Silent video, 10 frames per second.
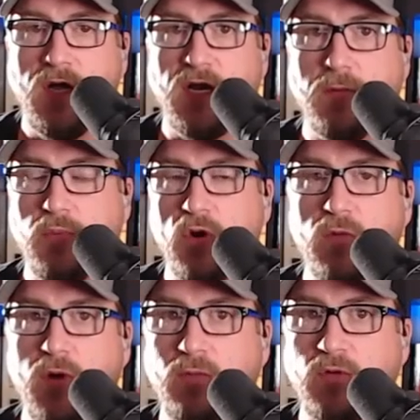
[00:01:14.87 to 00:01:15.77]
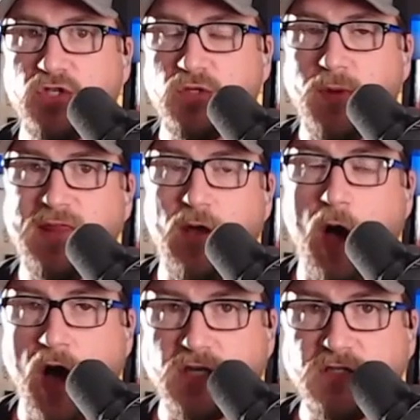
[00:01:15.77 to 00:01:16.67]
in a book published by the
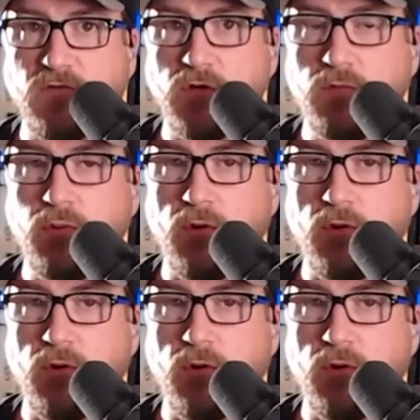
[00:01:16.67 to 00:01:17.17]
Oxford